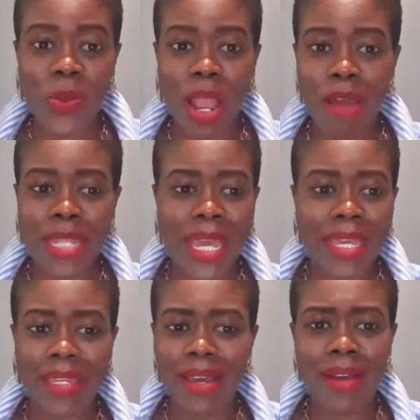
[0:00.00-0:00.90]
where I'm
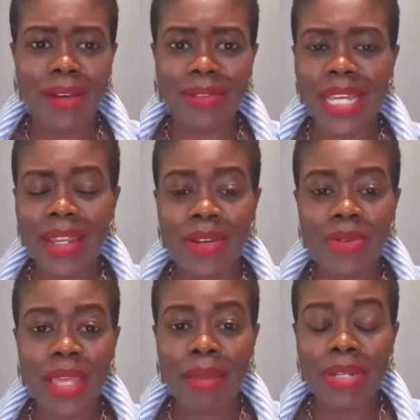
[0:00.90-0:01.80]
like, oh, that ain't no
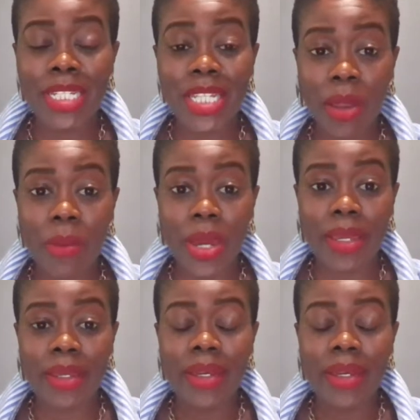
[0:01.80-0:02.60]
thing but a chicken wing.